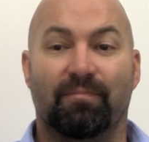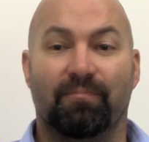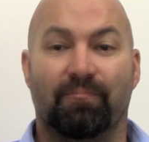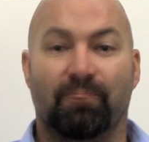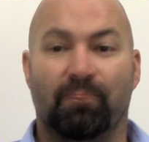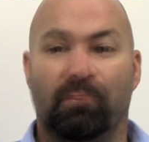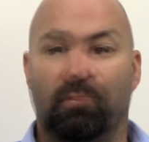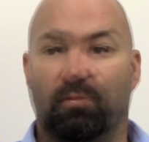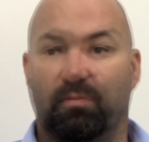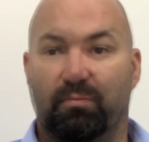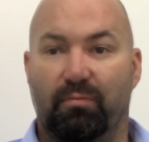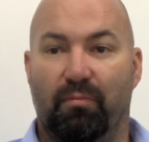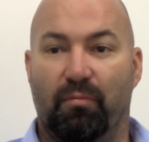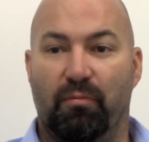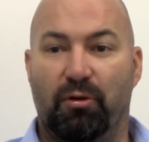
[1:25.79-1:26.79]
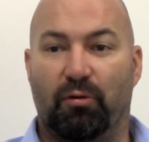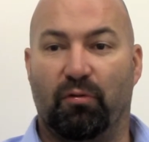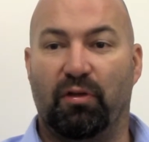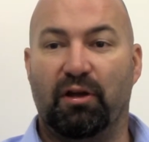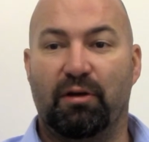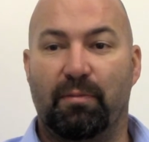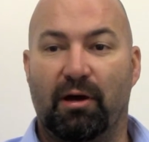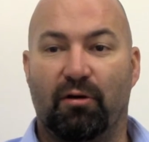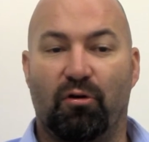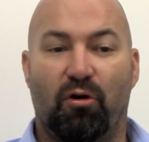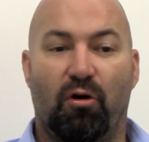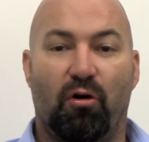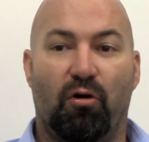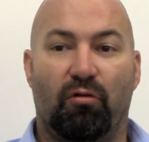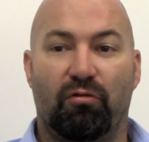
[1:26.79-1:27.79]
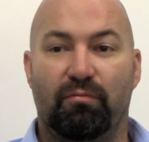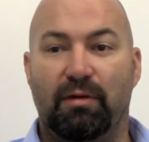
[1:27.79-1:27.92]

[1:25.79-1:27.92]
So, you know, think about all the